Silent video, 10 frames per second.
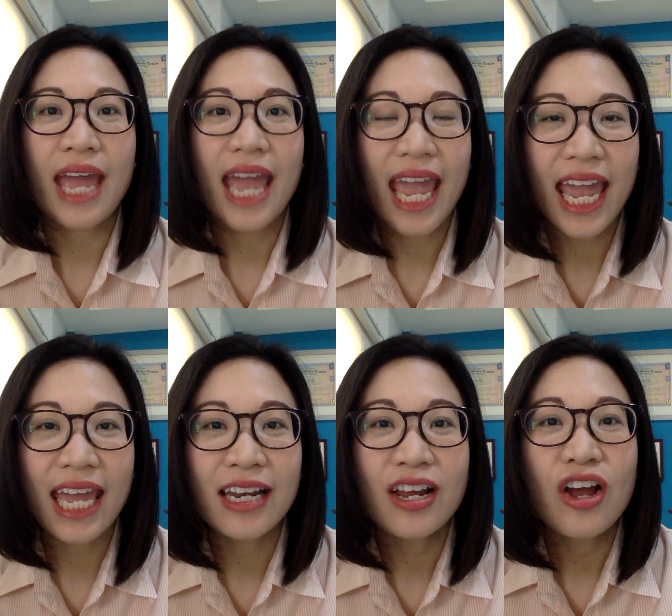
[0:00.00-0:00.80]

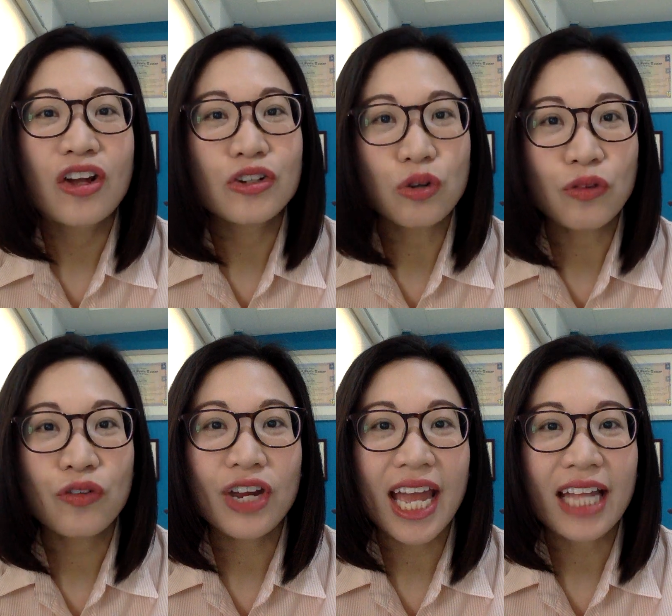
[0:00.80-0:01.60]
And don't
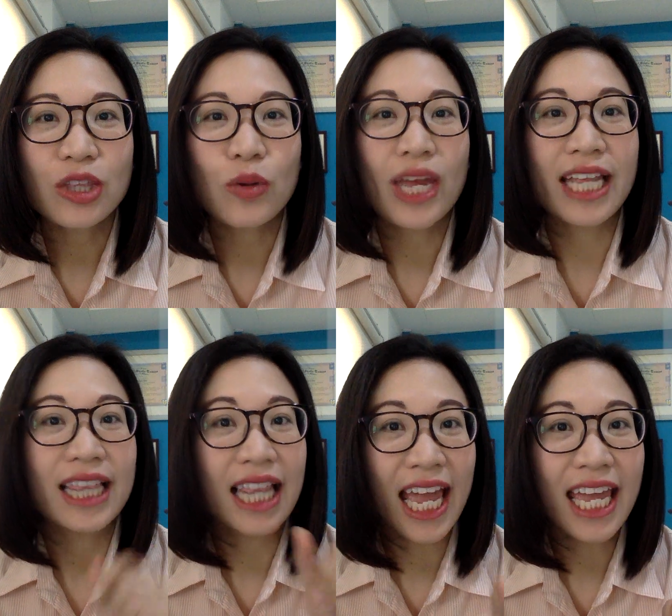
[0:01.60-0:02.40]
forget to hit
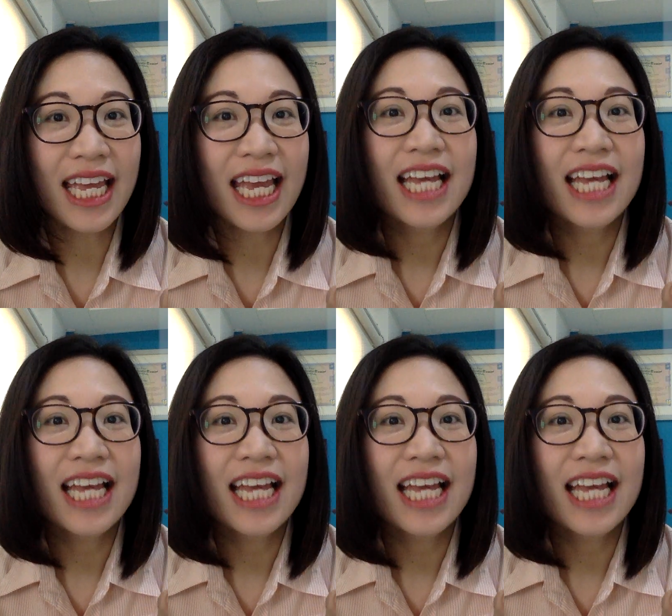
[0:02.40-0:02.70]
like,